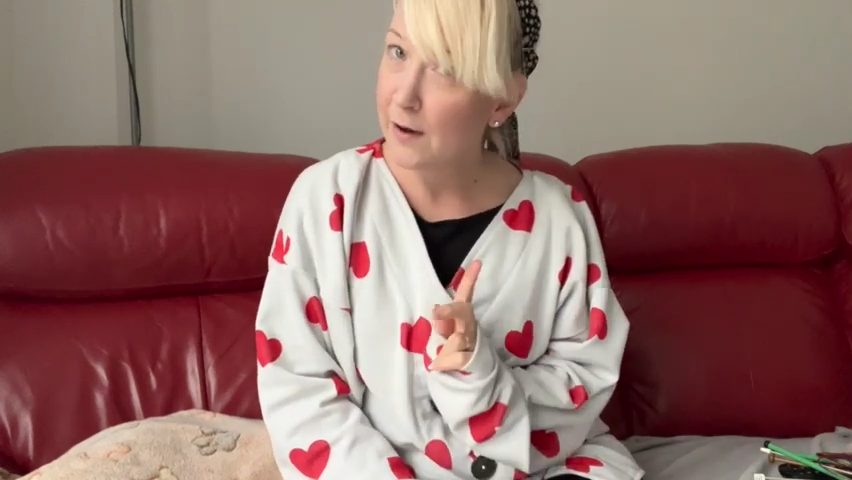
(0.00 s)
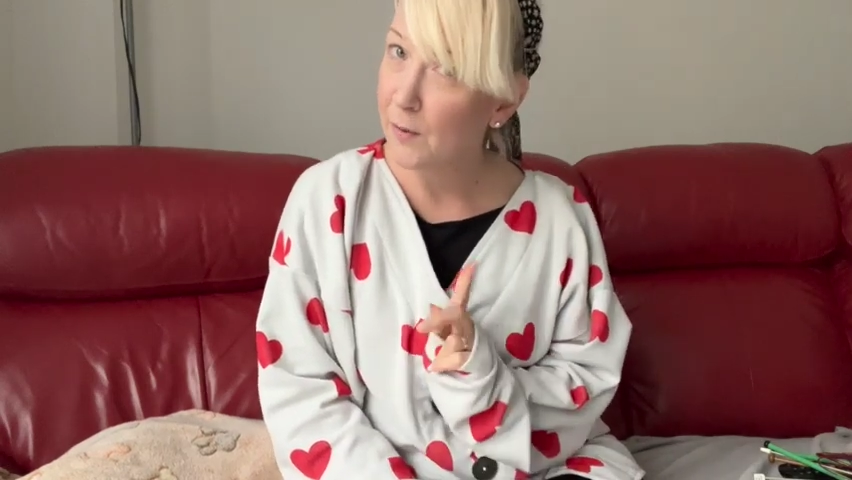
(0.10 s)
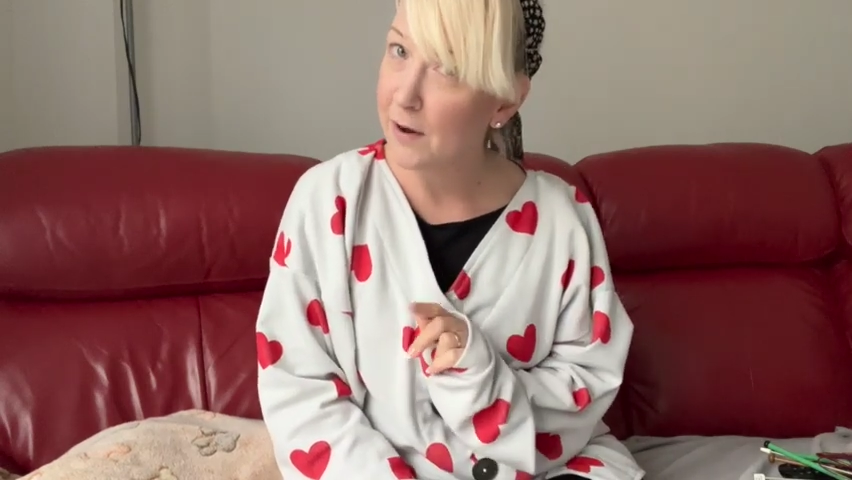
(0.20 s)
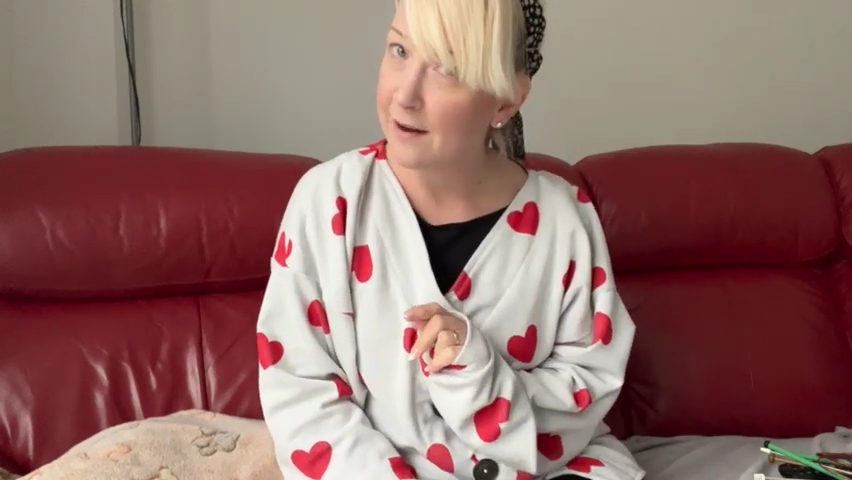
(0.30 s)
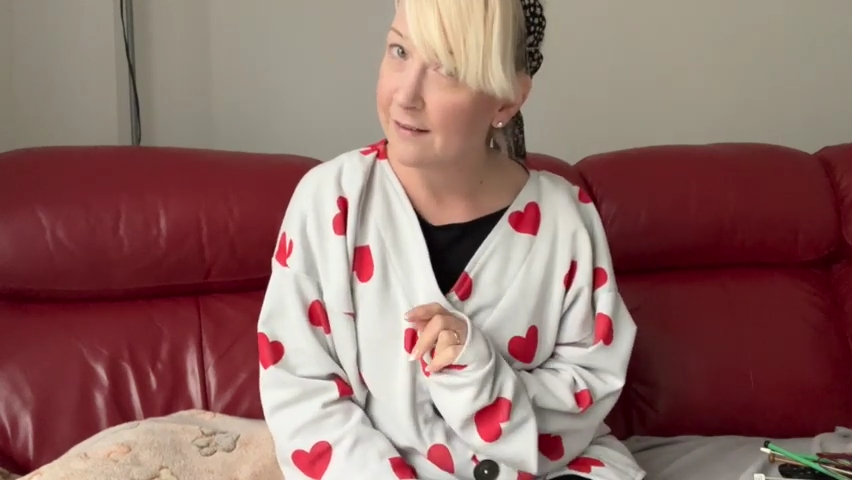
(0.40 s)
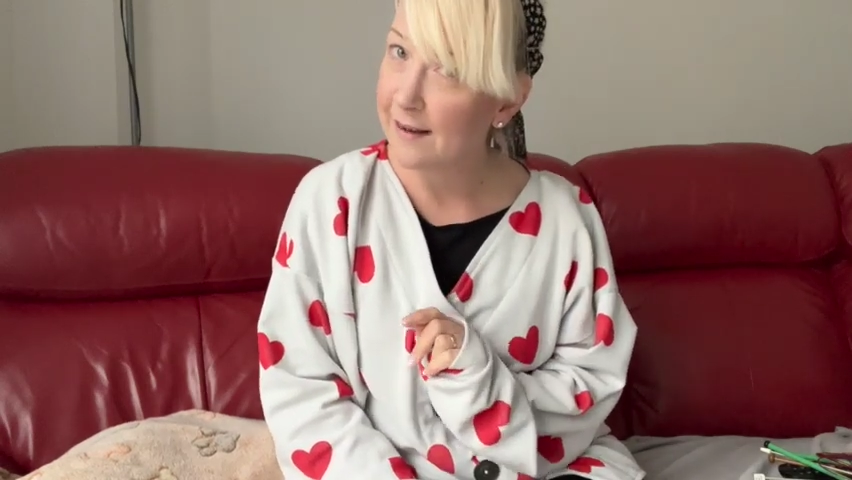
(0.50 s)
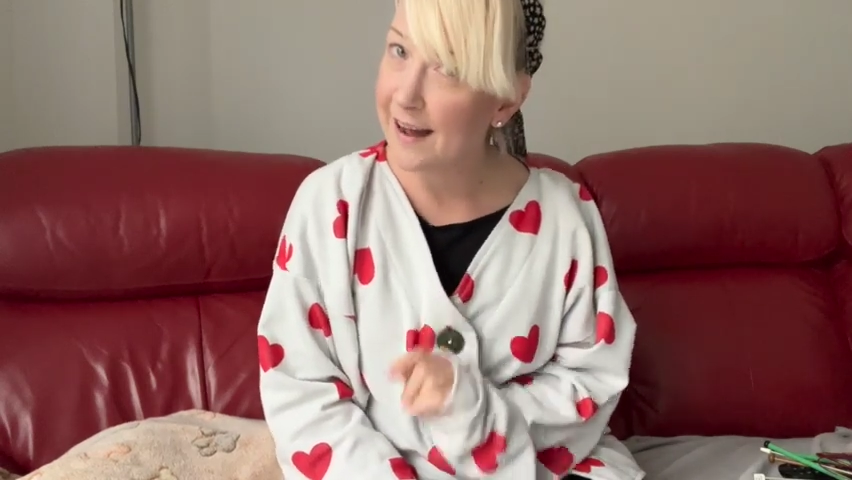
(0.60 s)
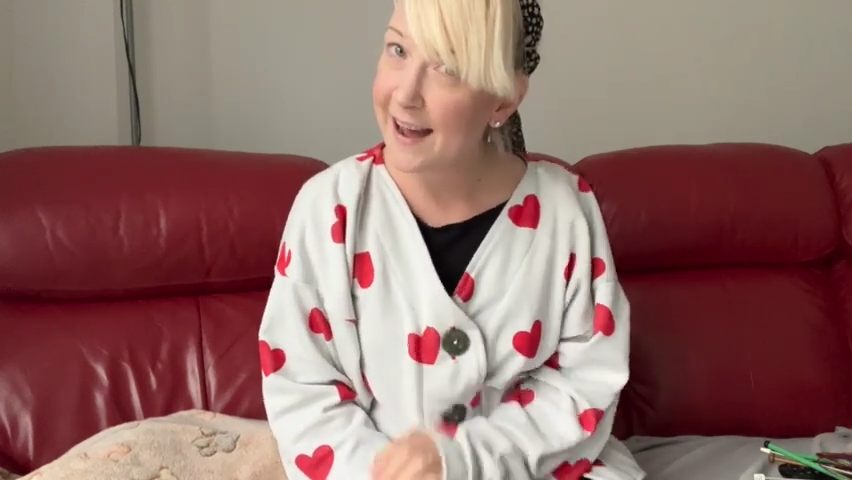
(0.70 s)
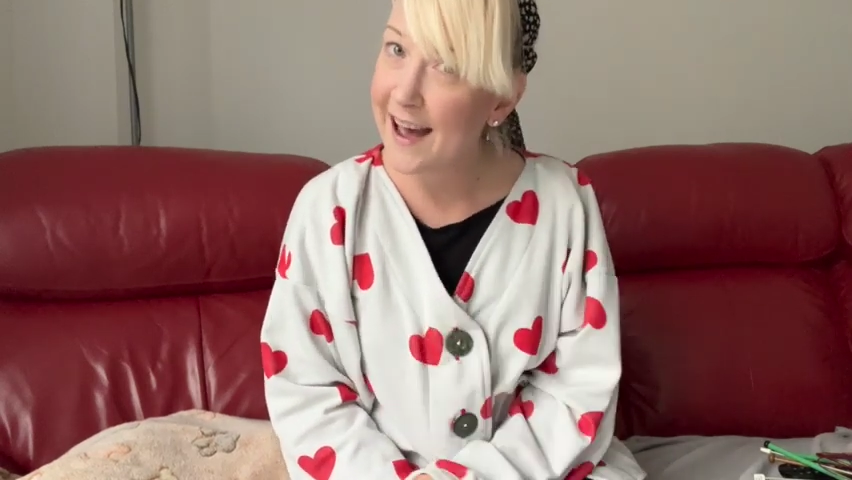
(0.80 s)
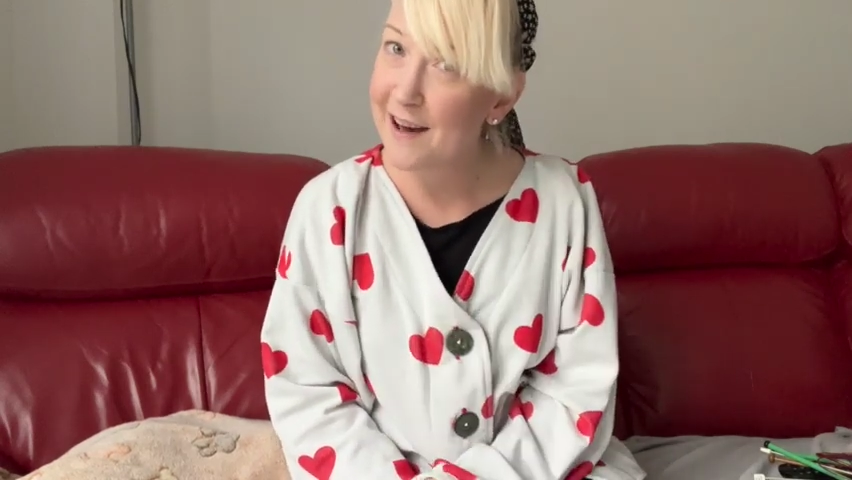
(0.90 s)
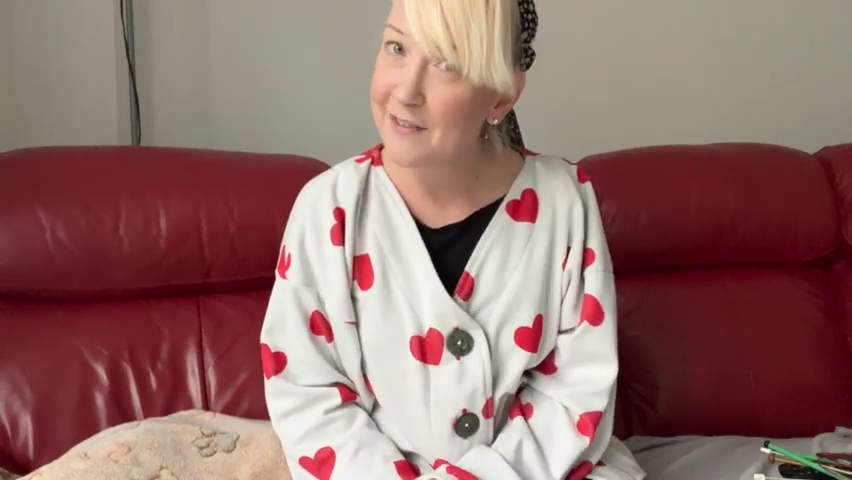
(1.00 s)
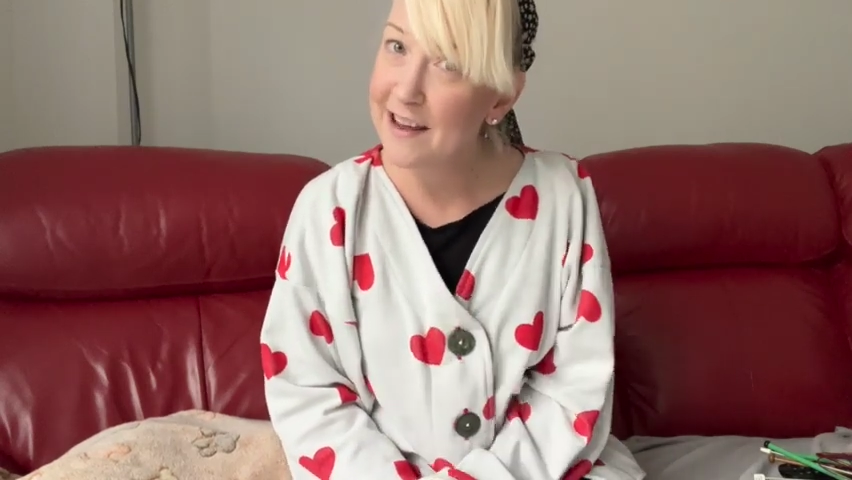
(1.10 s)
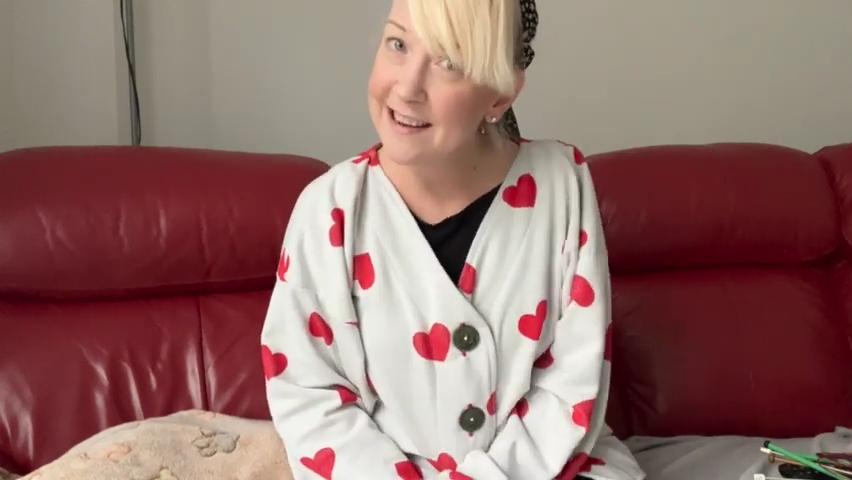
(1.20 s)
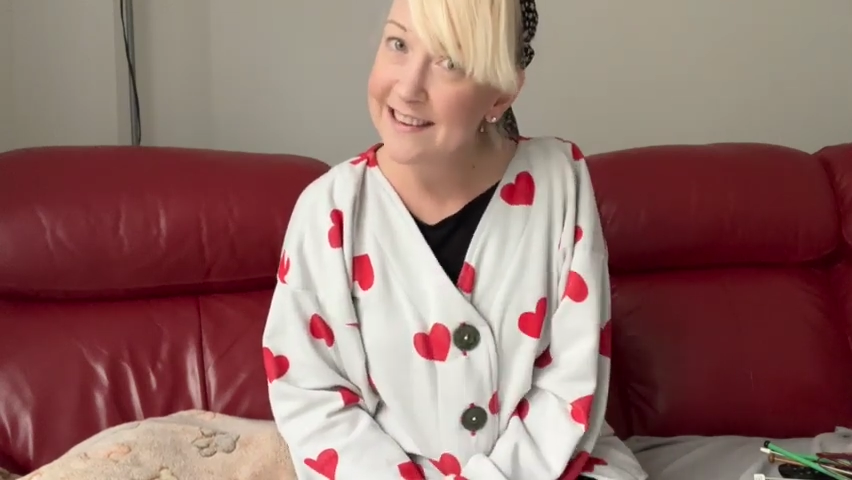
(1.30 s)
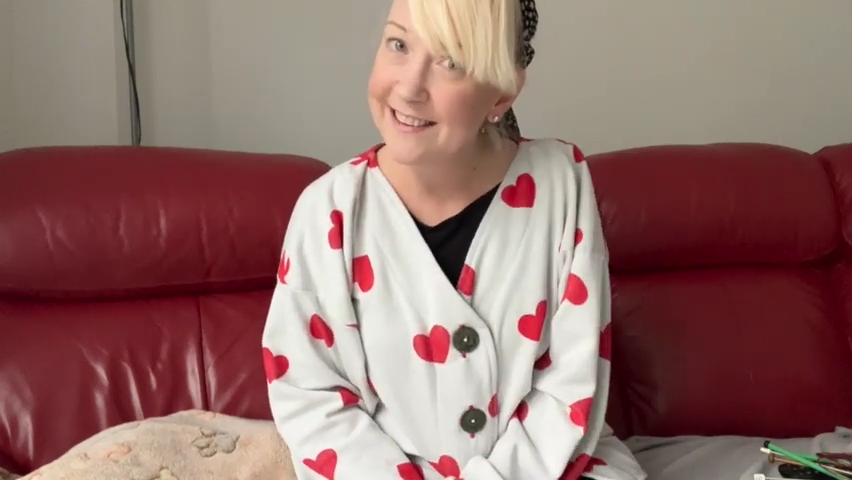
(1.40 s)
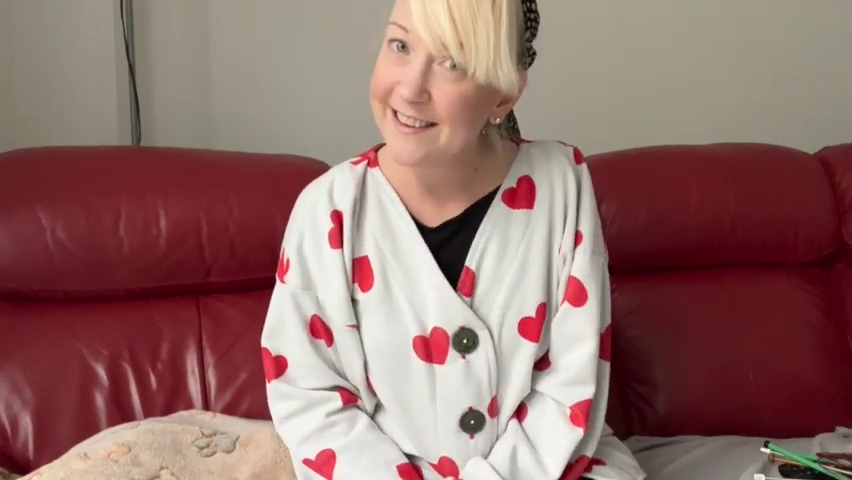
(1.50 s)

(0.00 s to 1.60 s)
Well, I have a little